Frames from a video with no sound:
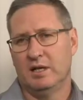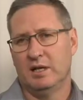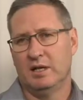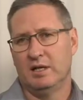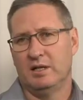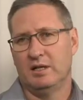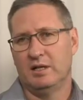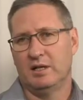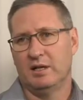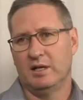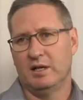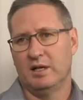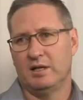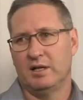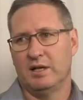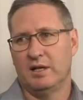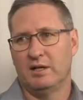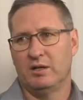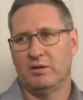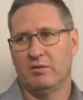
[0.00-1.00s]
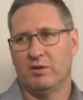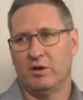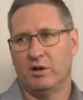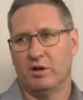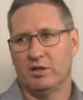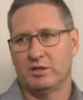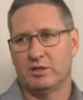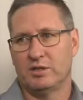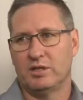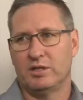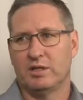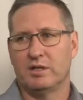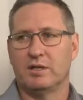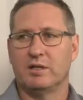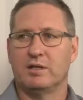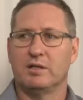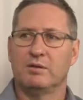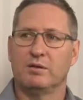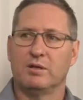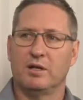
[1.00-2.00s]
in at the end of last
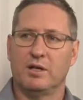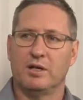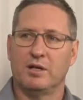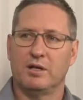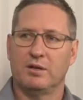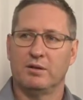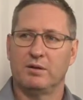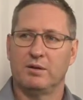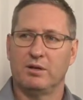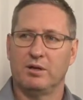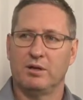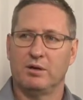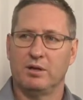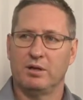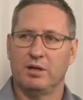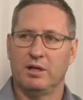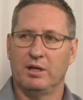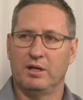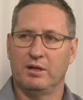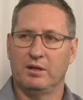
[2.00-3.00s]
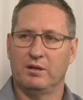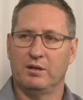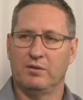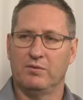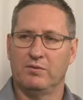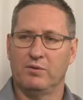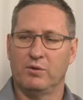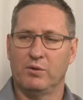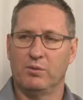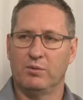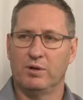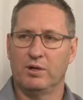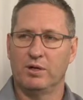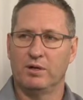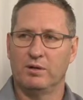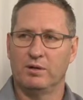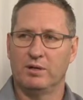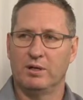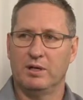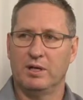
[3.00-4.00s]
year, uh, the, the, the, former,
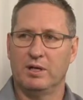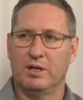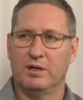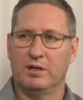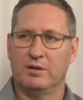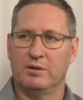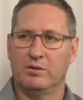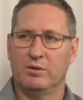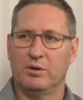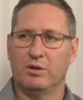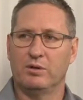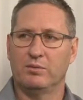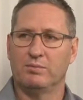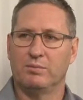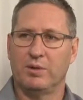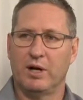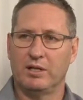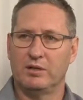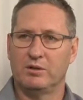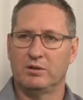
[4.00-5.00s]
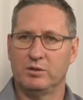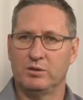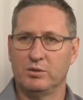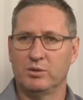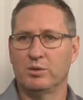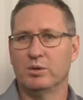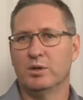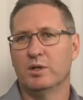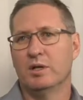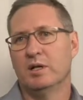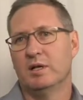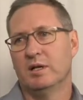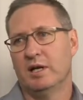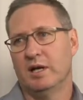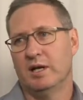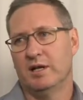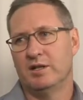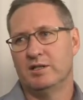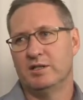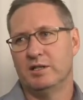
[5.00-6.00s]
uh, well, two,
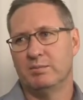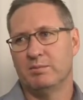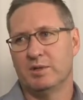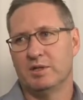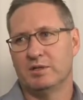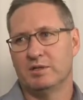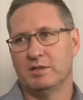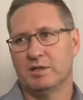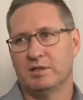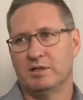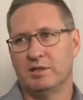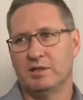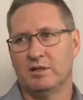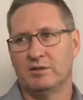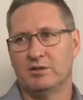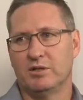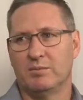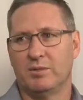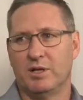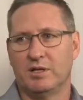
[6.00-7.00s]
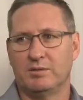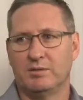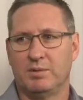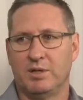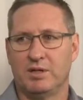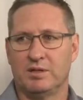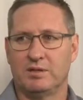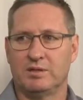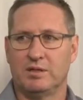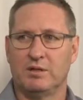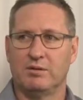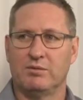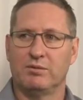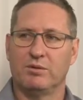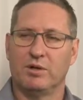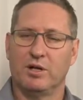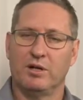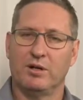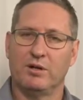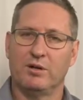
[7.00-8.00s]
Energy Minister Tina
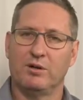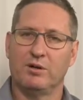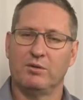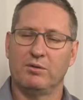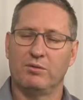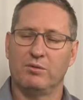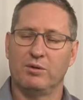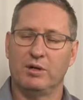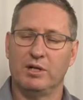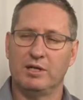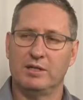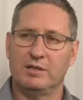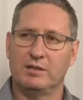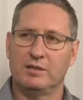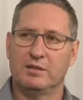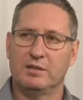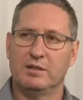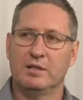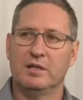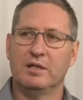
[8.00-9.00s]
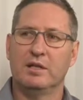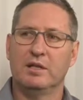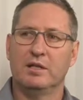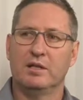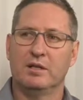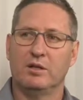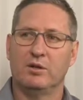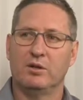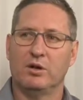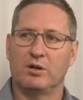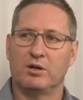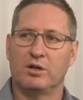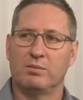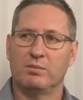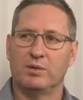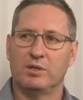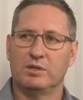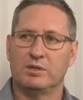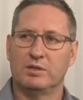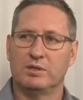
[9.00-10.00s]
Joemat-Pettersson uh, released the
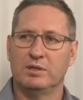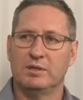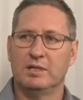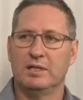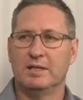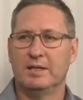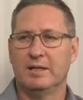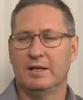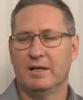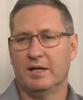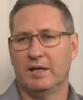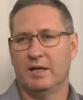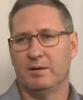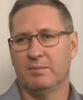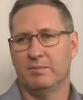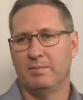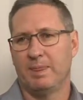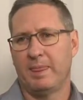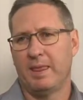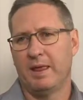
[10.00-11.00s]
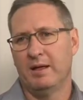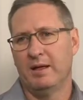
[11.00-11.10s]
document. Um,